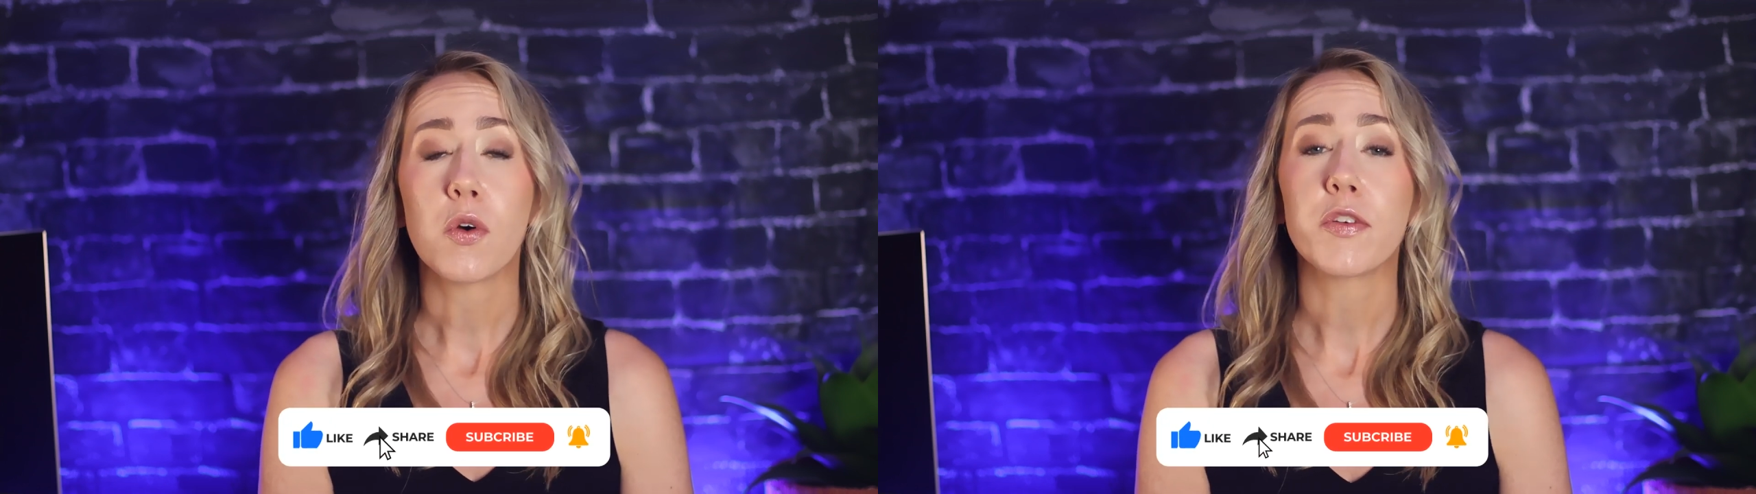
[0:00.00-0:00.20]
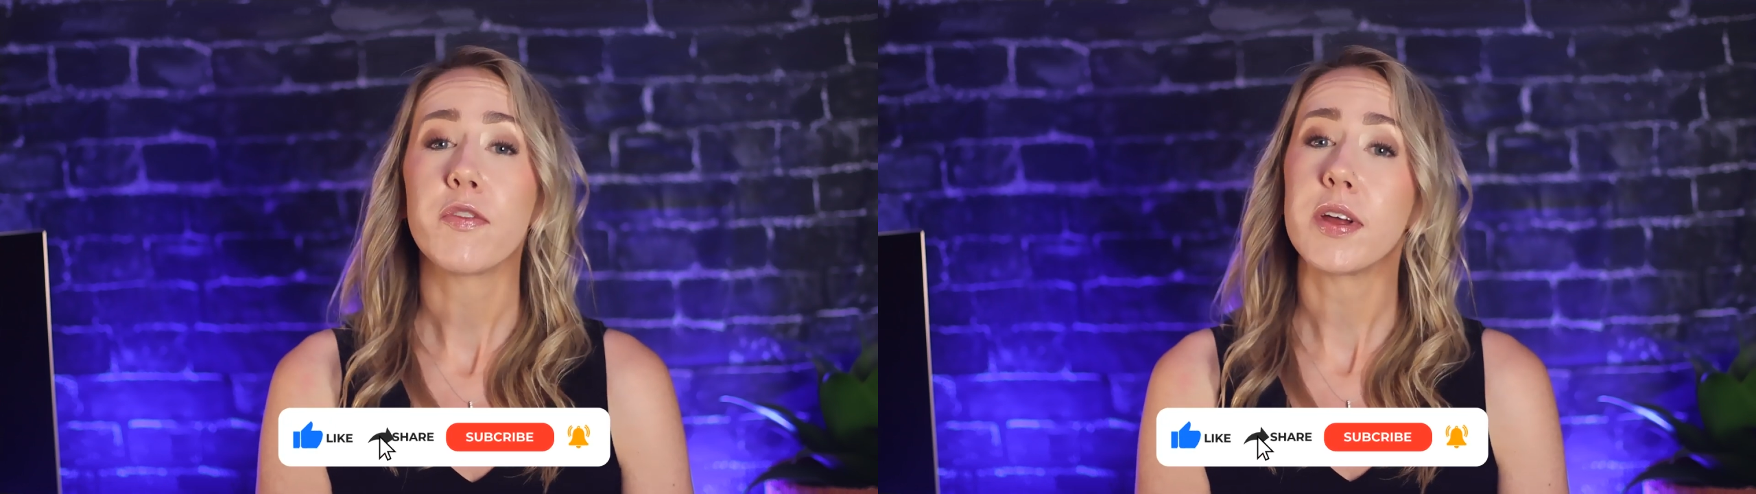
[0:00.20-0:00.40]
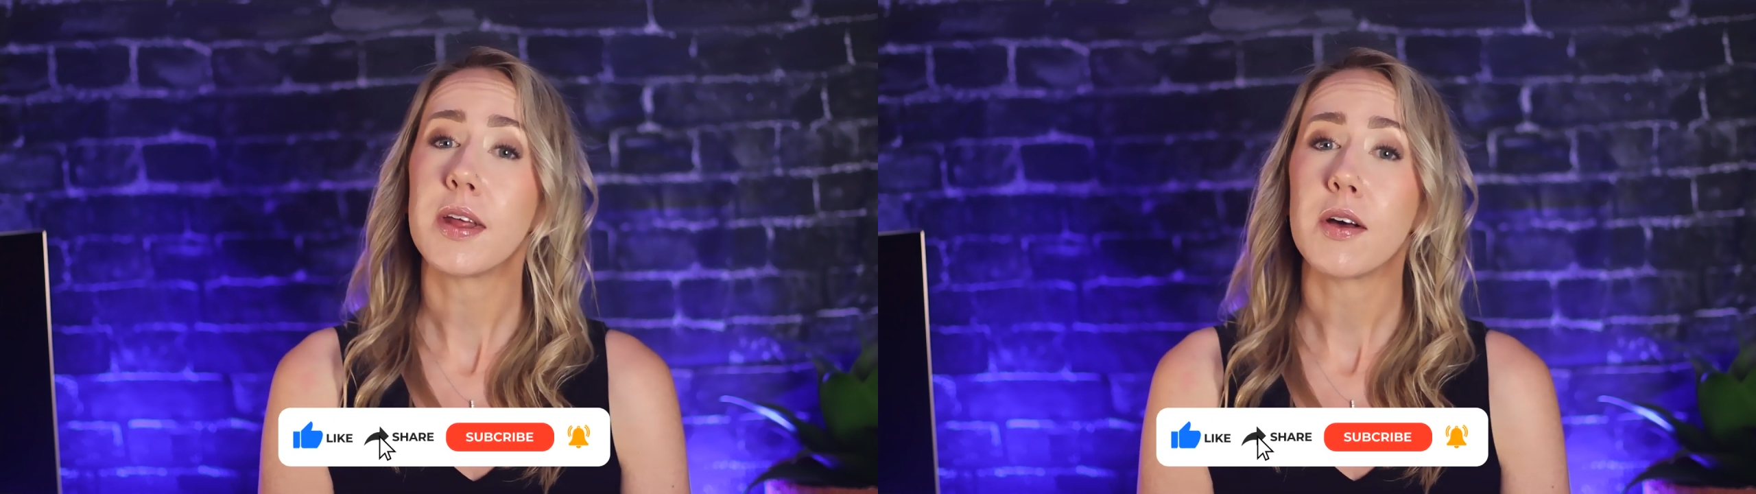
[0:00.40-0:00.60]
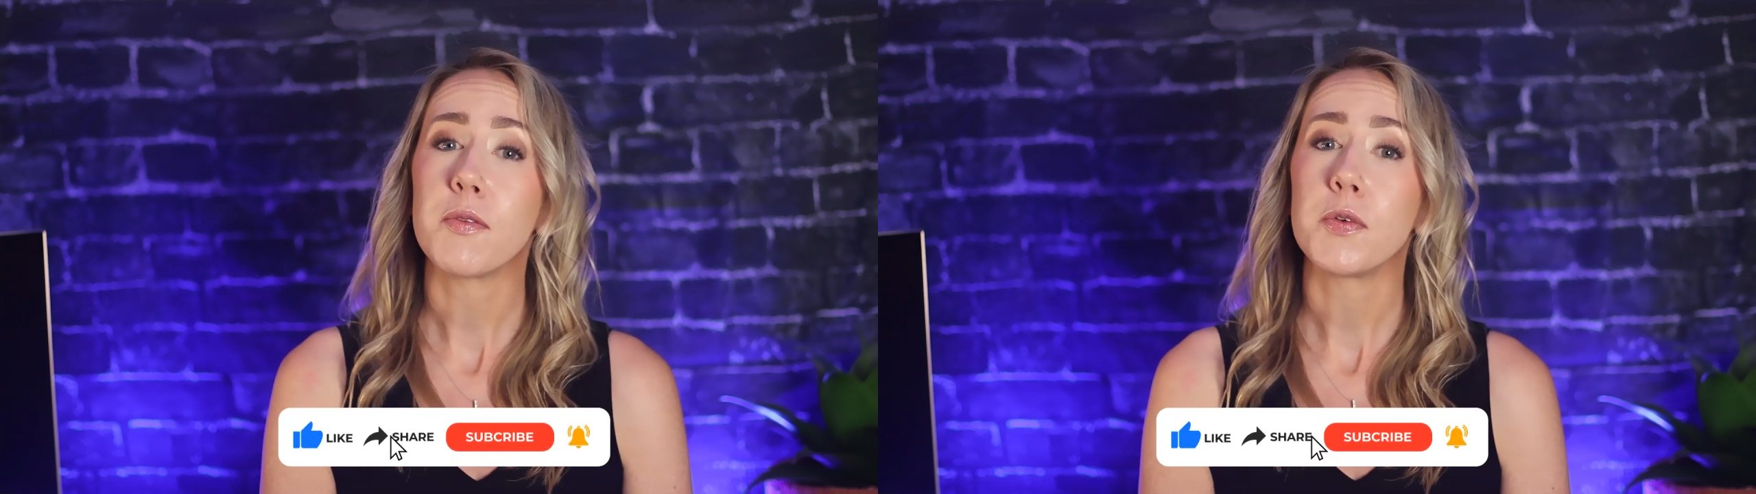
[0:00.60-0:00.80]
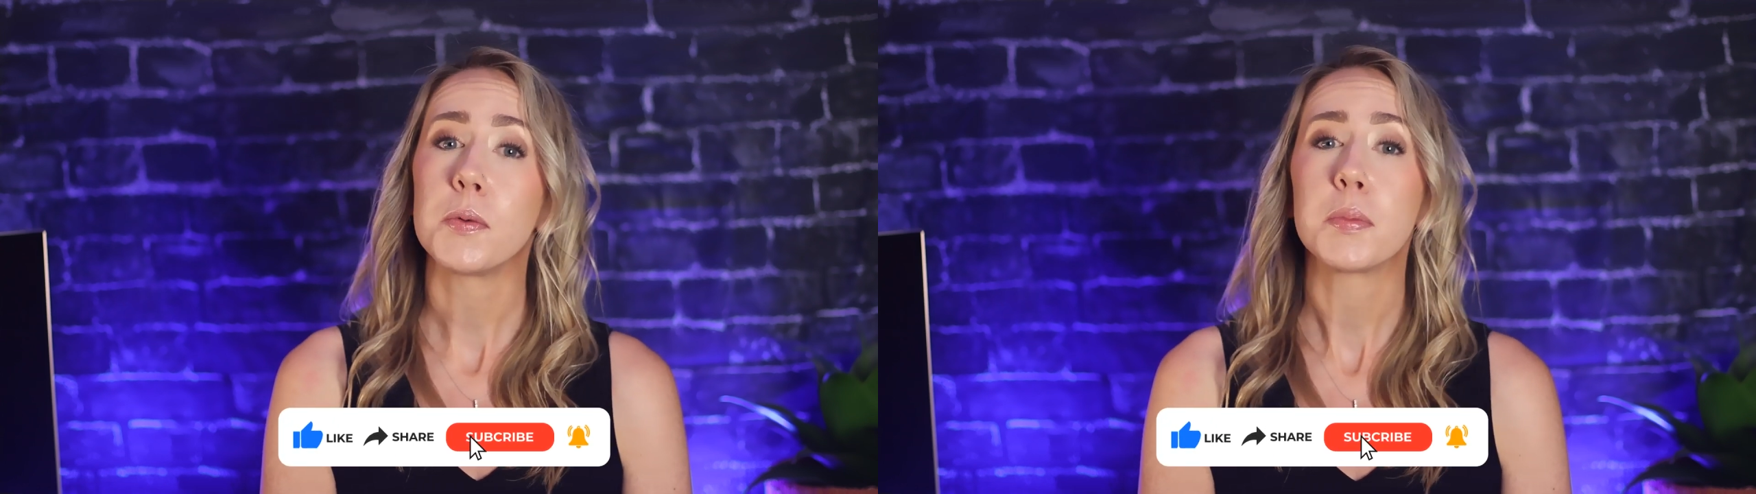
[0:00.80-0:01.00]
or if you find it
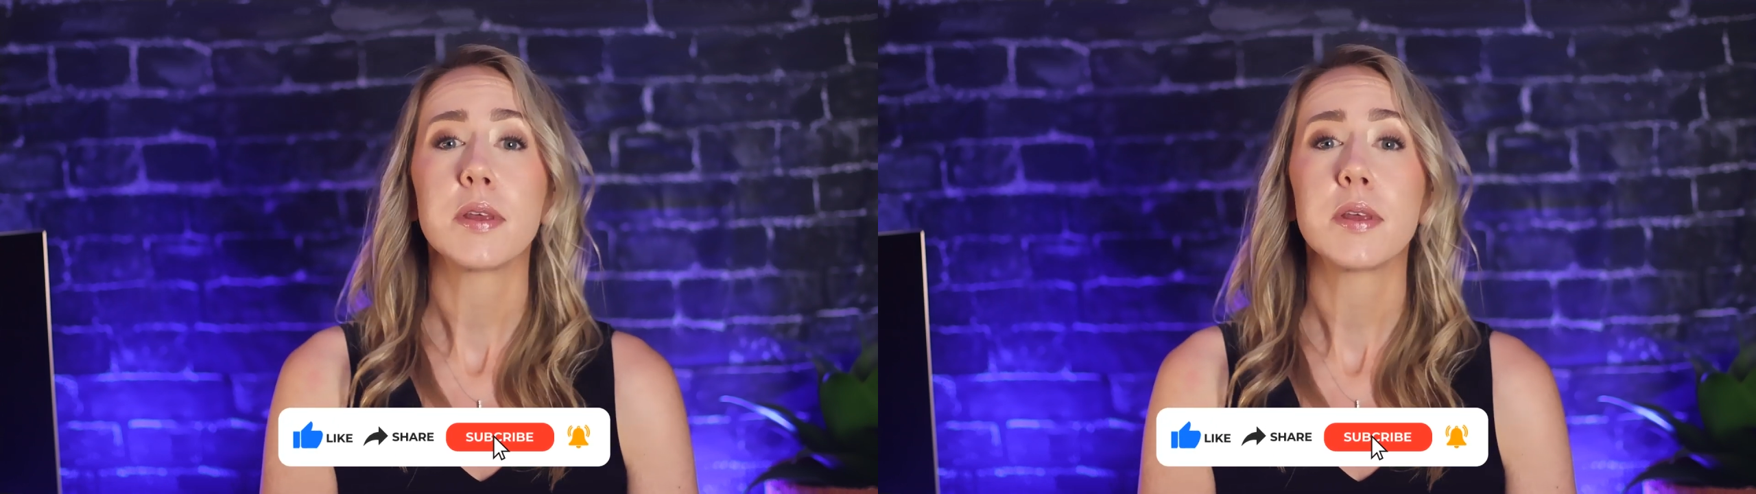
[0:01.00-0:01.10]
helpful,